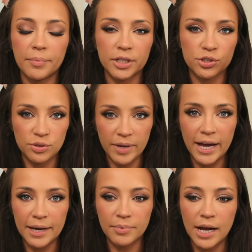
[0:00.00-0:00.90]
going to do
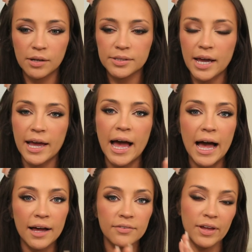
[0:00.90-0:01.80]
my eyebrows. I
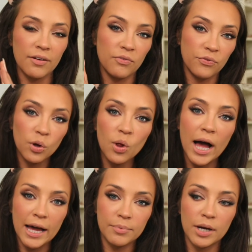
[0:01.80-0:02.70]
have a full
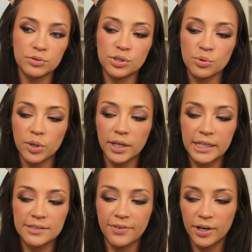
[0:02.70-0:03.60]
eyebrow tutorial
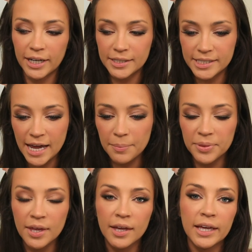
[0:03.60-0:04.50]
that's very in-depth.
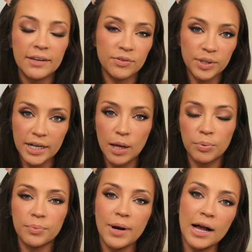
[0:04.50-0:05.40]
If you need help
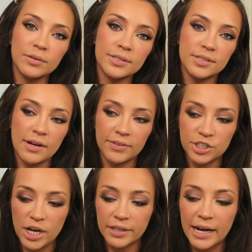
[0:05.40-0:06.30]
with brows, definitely
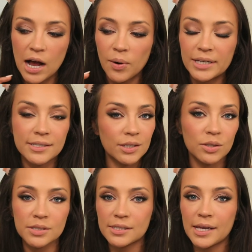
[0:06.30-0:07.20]
check that out. I still
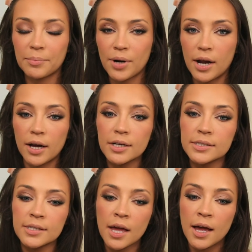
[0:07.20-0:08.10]
use the same products.